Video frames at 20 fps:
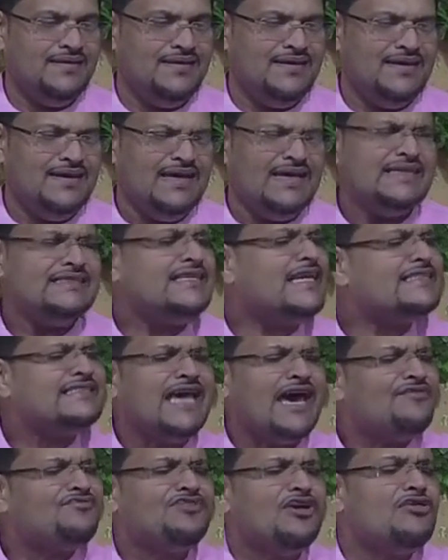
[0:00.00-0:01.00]
He says,
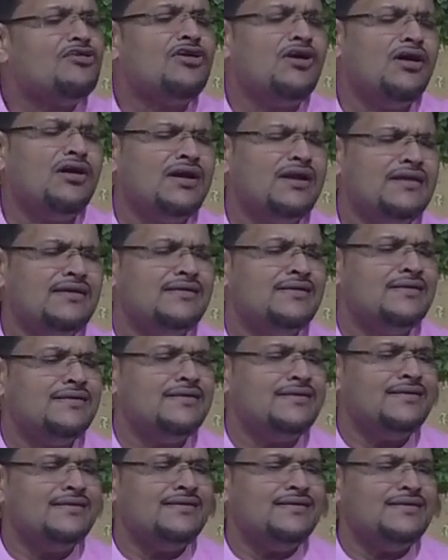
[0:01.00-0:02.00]
after all,
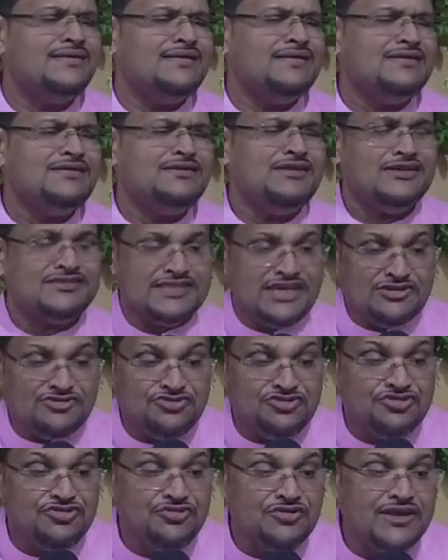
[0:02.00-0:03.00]
does a
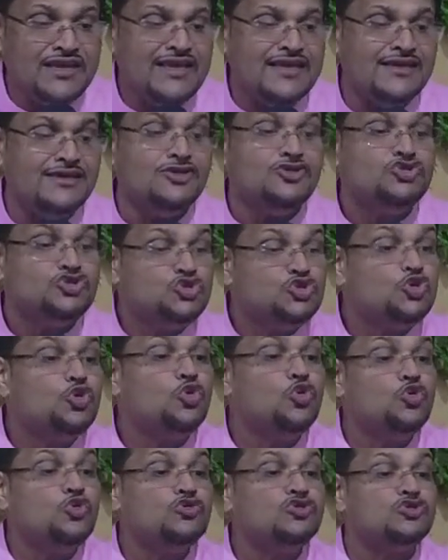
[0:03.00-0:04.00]
tree
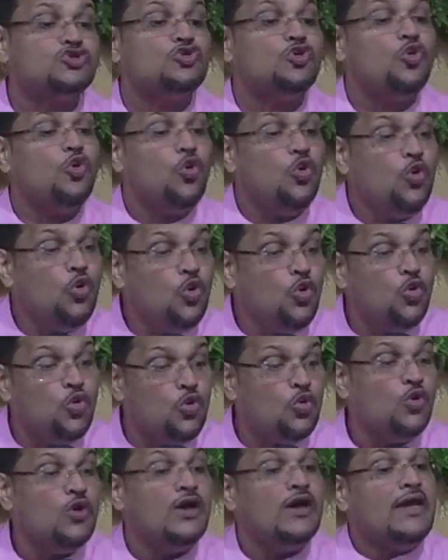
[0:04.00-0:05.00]
choose
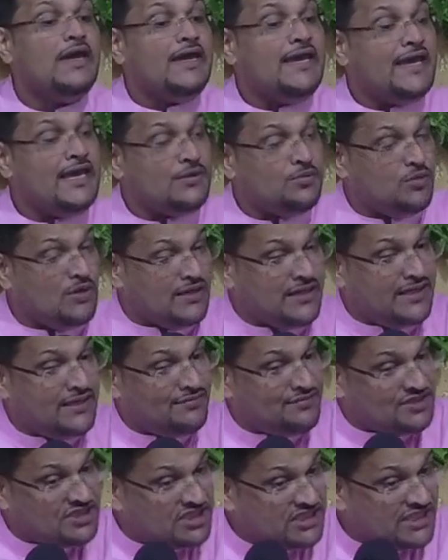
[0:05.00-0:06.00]
who it will
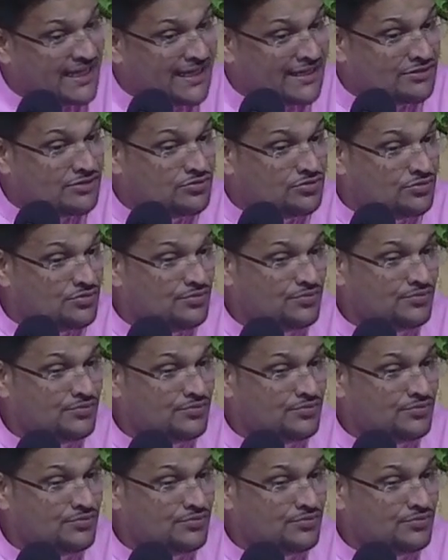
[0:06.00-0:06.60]
give shade to?